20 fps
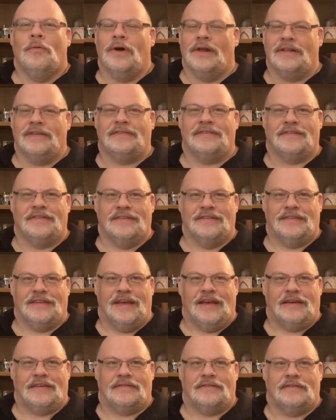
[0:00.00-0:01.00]
What is
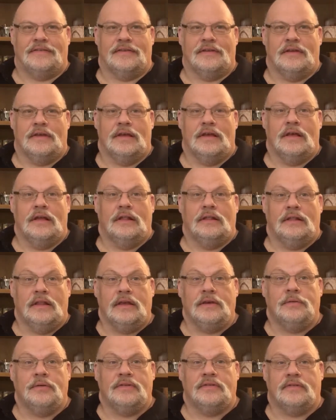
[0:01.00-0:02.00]
syntax?
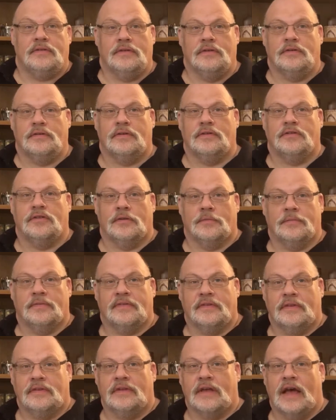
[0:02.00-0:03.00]
Linguists use the term
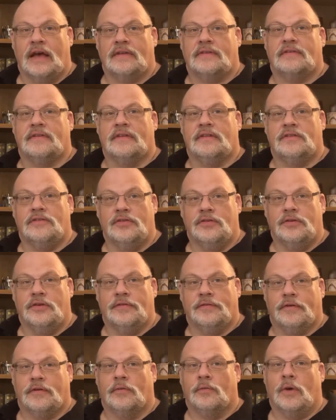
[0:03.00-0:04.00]
syntax in two
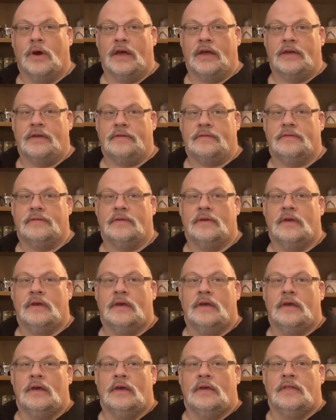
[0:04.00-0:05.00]
different ways.
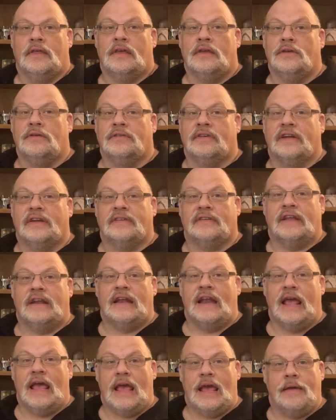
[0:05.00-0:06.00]
They use it as a
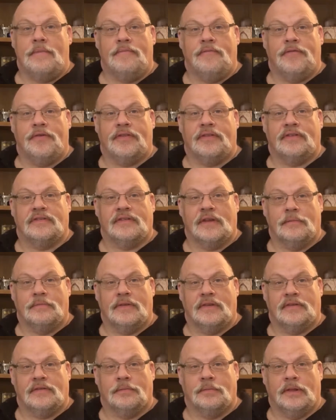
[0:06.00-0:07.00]
name for the
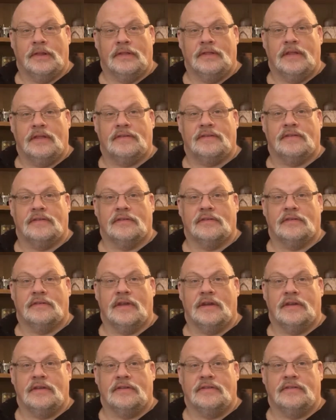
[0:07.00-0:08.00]
subdiscipline that
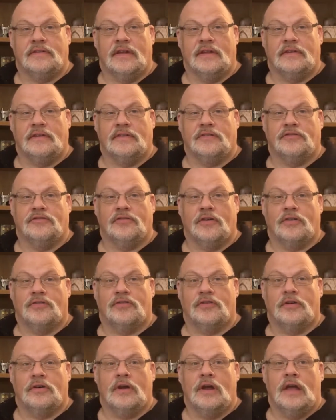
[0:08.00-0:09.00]
studies sentence
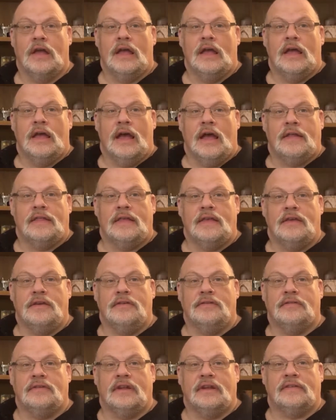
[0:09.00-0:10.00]
structure, and they
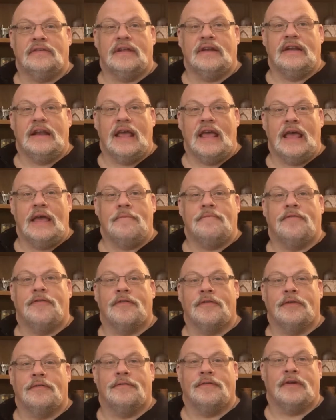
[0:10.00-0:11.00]
use it as a name
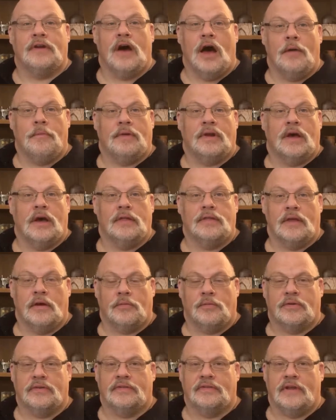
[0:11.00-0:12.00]
for the phenomenon
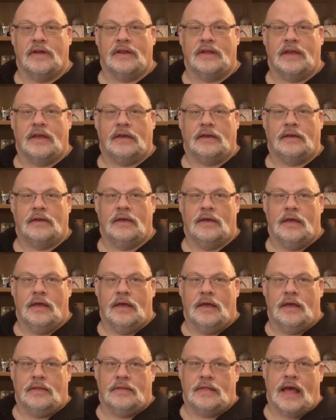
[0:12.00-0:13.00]
that we're studying.
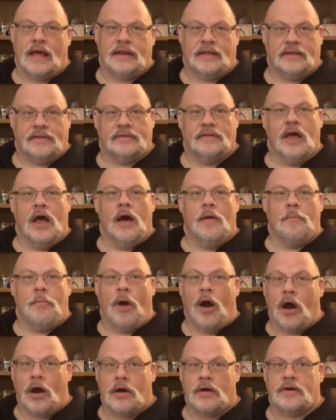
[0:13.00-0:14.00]
That is,
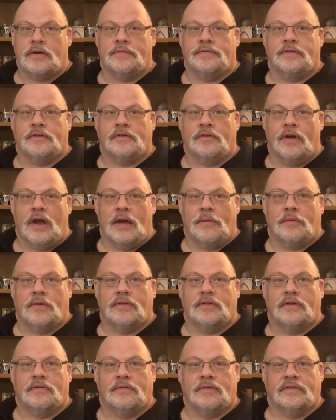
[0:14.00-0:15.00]
part of the
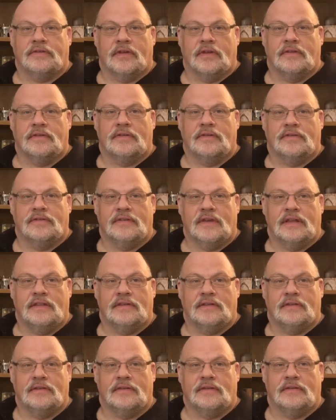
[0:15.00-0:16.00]
grammar that results in
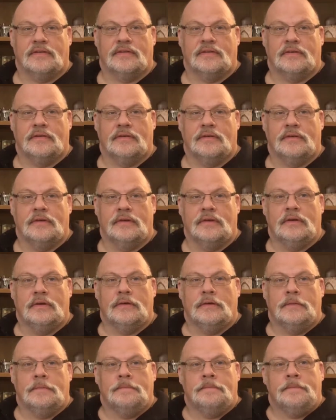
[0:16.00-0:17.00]
sentences.
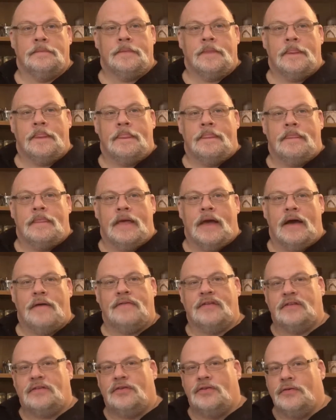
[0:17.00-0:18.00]

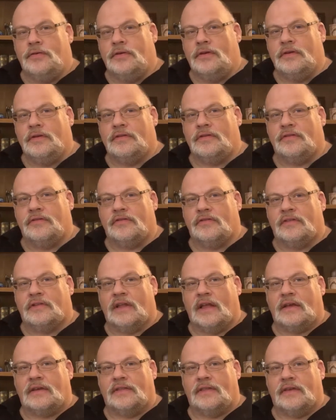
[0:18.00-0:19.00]
Having two
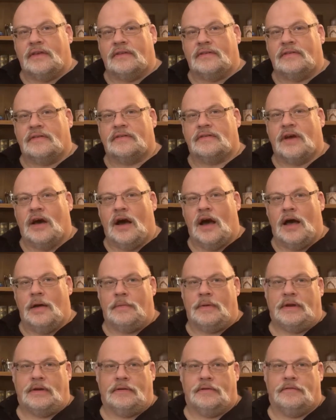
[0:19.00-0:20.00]
usages like this is
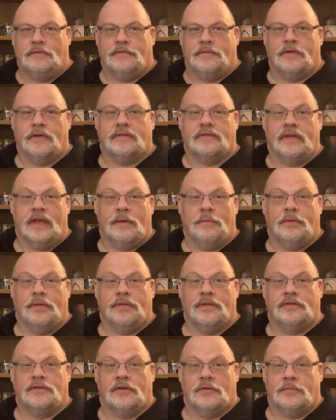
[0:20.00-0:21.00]
common. For example,
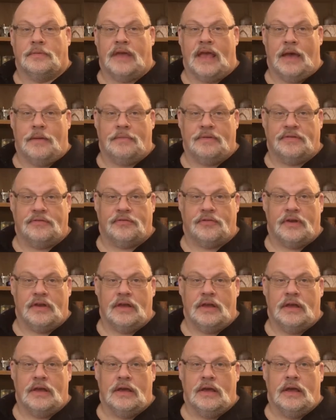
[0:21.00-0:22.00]
the term
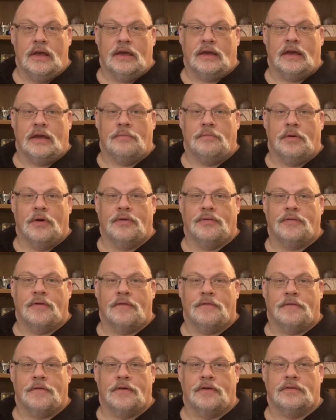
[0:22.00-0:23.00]
chemistry can both
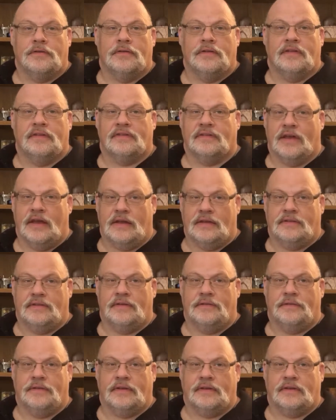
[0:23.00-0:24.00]
refer to the
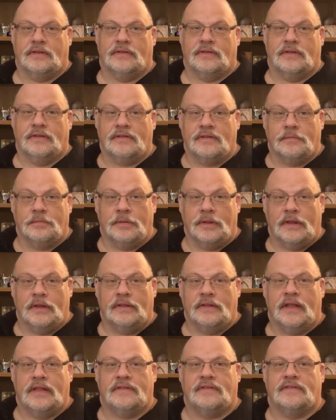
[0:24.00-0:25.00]
scientific
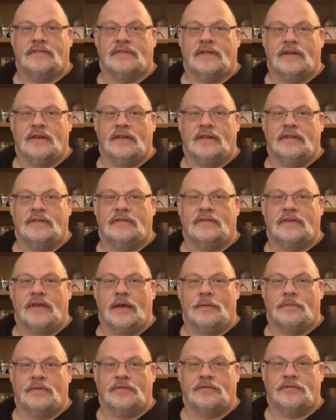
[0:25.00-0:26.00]
discipline that studies
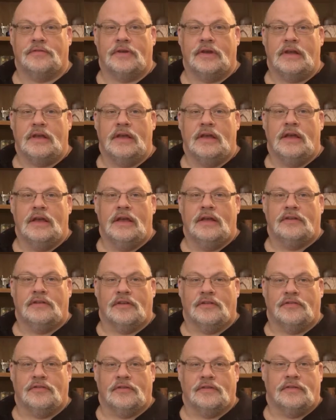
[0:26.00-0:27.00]
chemistry,
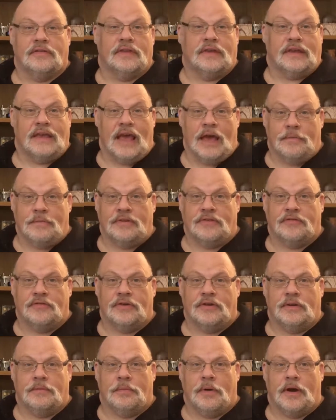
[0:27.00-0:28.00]
such as the
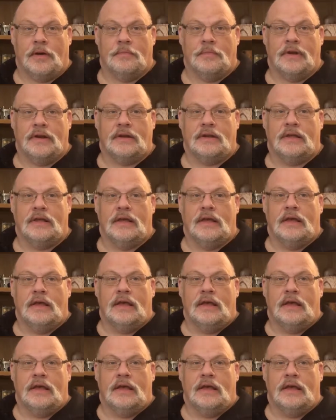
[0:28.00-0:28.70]
chemistry department,